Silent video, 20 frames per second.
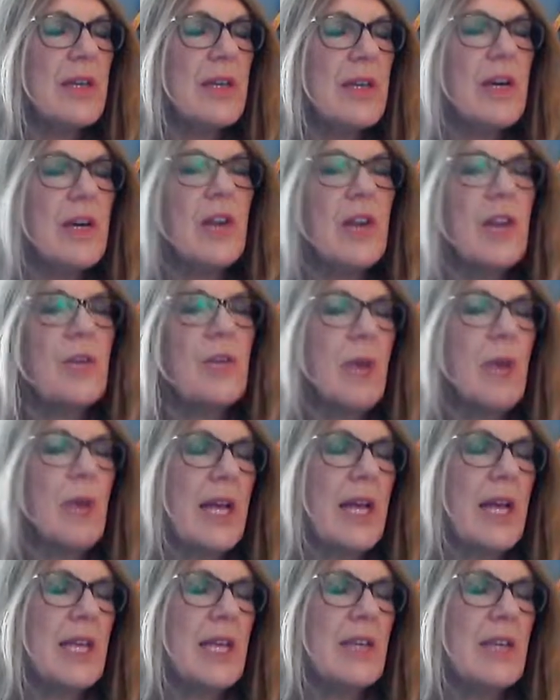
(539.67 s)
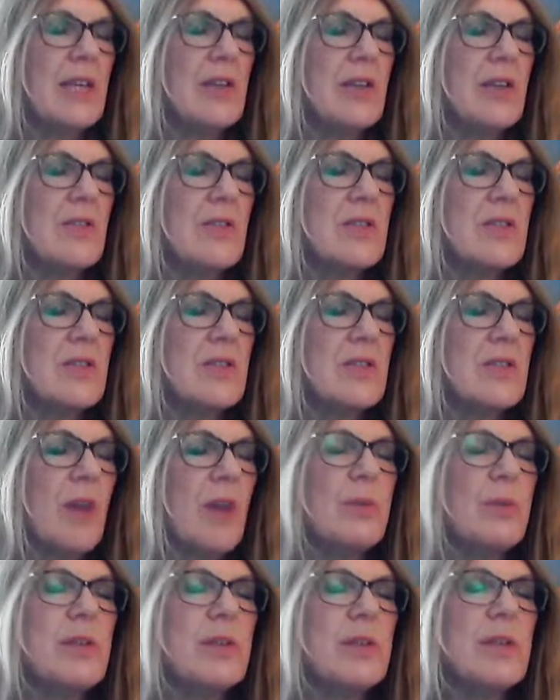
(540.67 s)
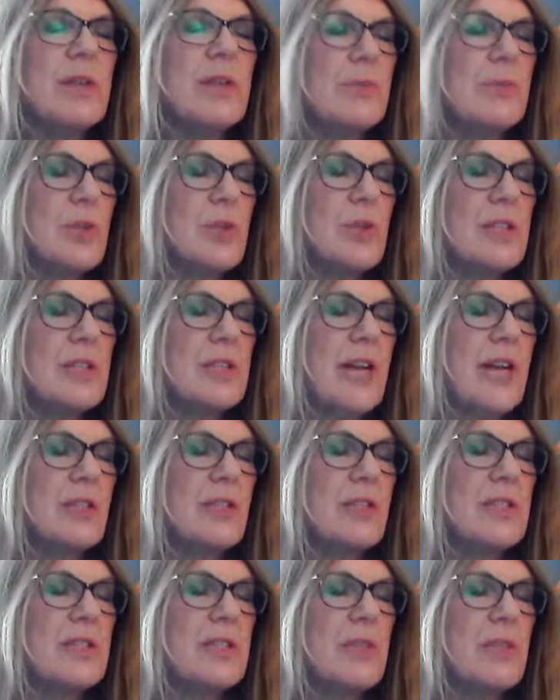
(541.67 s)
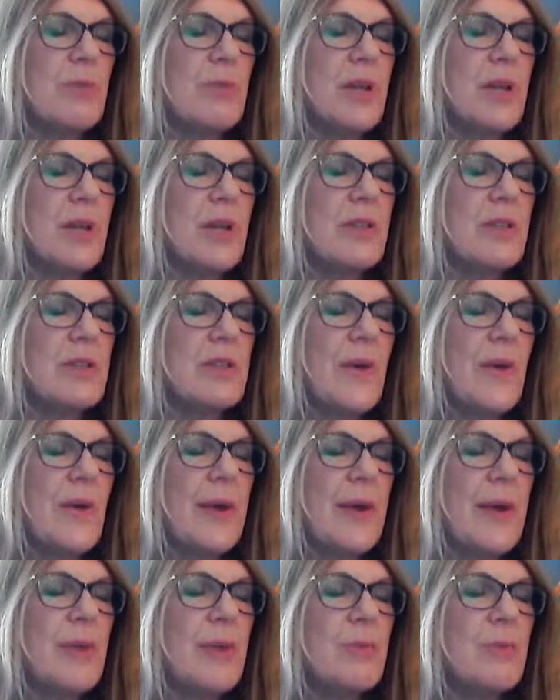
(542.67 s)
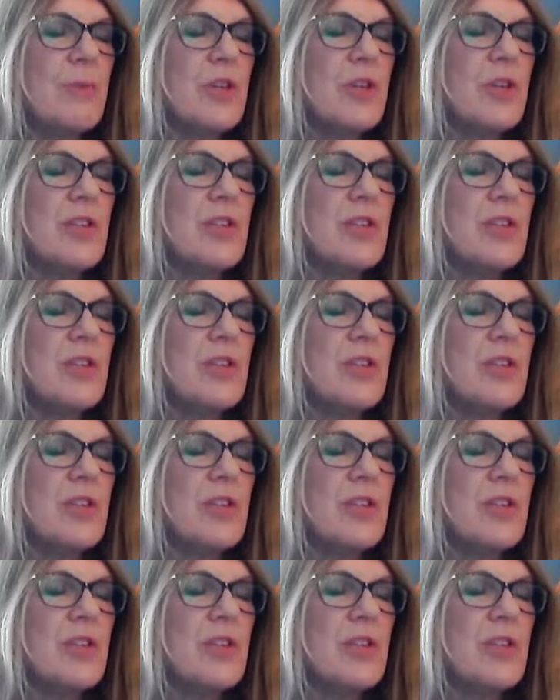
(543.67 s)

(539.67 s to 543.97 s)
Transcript: On the way, you stop, pull down your sunbonnet, brush